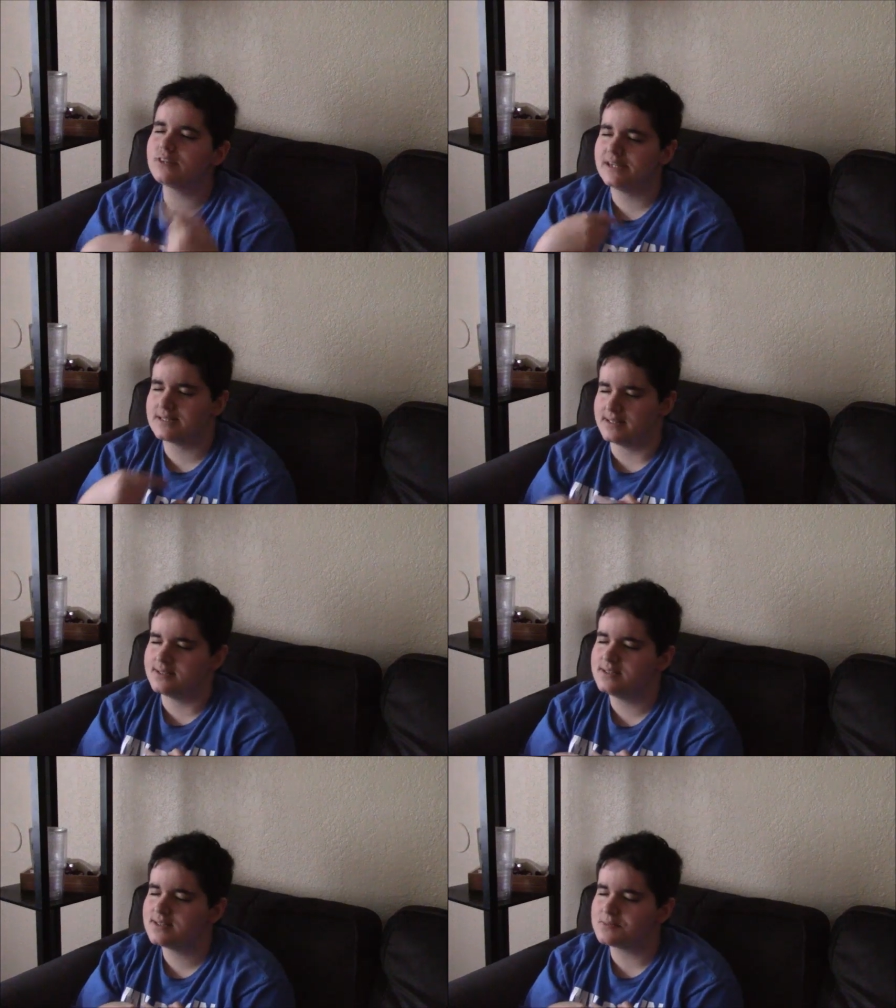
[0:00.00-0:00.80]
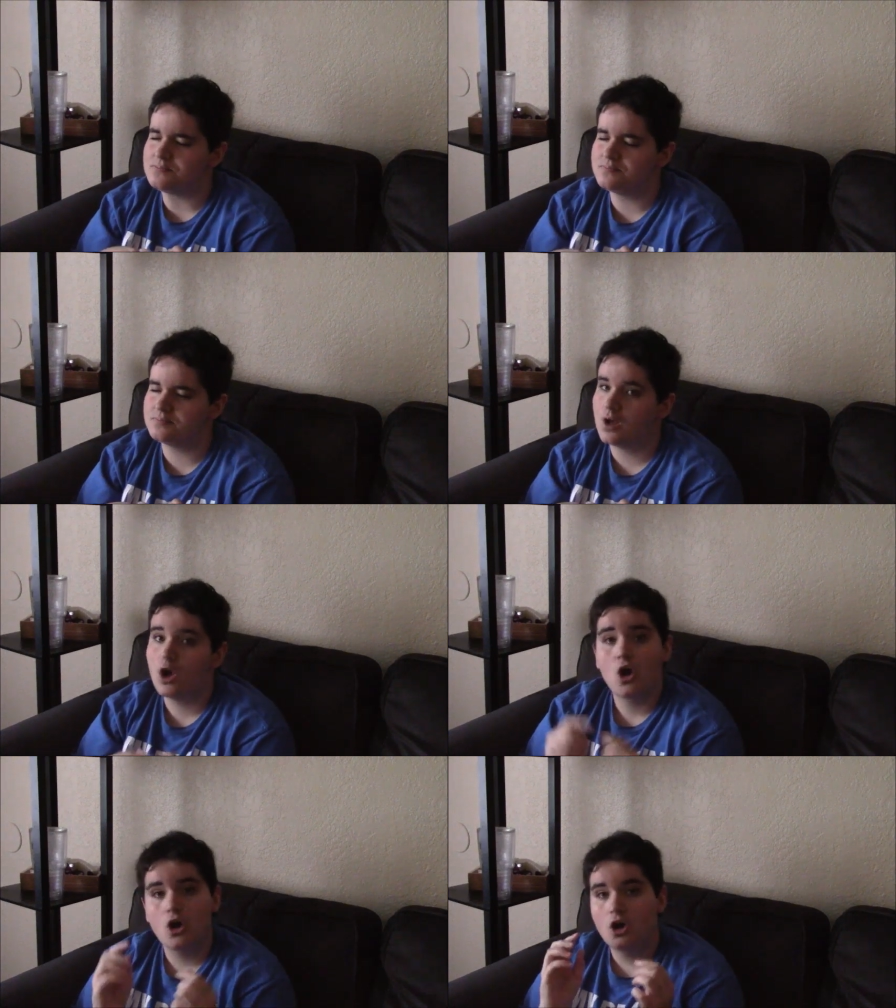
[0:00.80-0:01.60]
reasons.
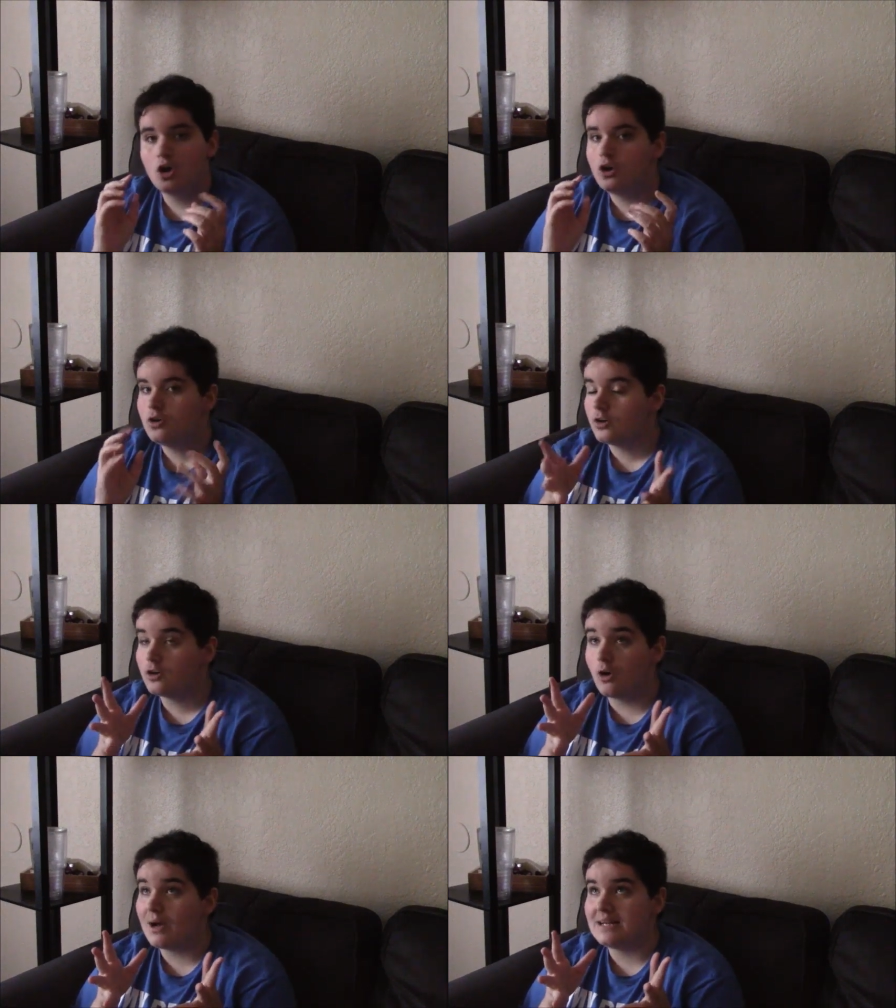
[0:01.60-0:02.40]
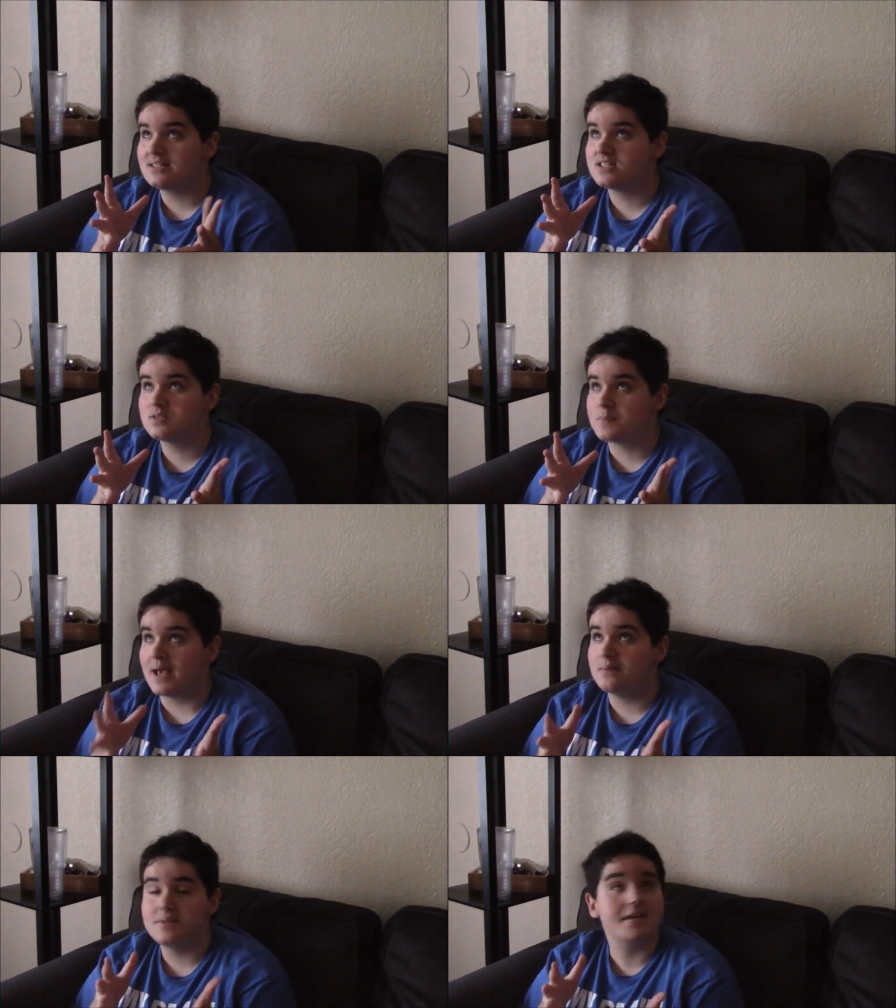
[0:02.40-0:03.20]
Go ahead,
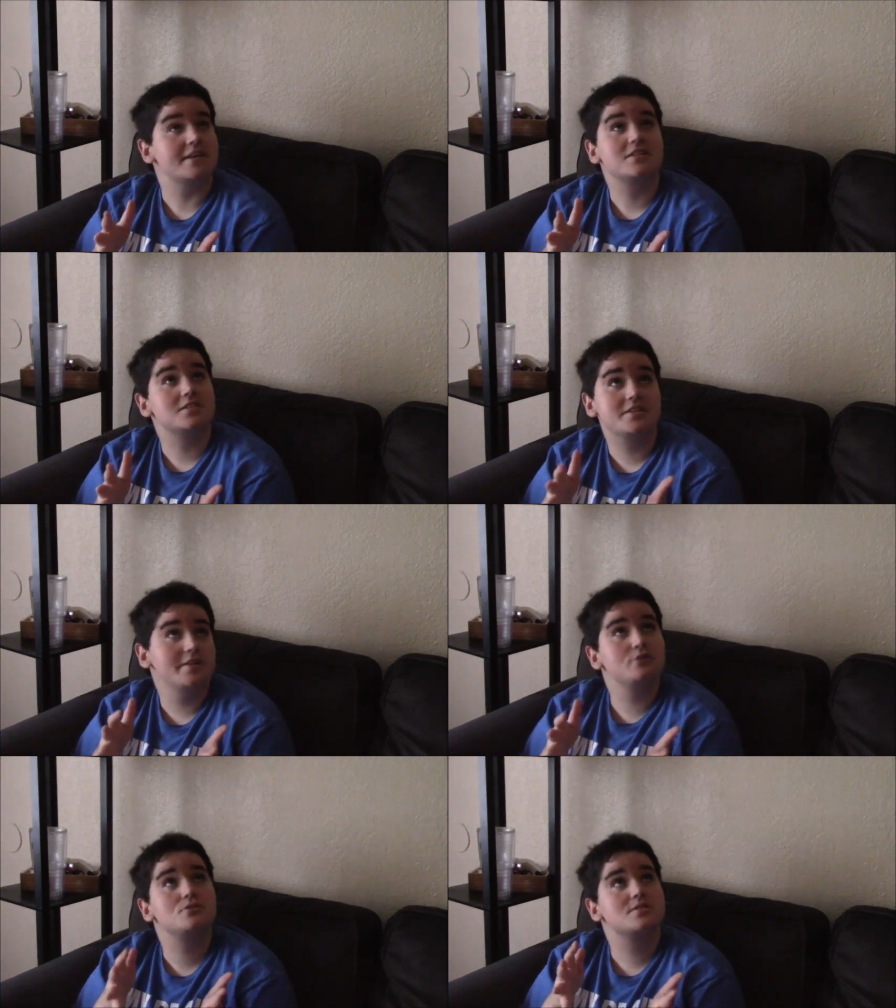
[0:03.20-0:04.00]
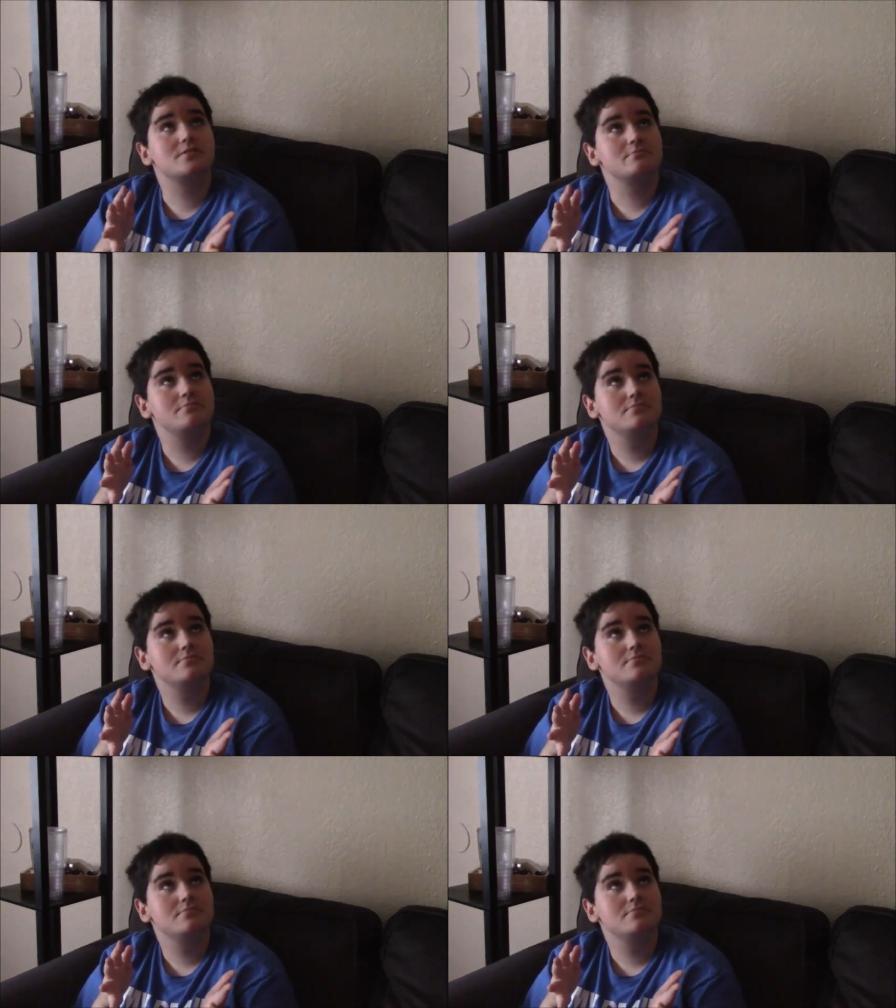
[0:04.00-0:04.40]
spam the excuse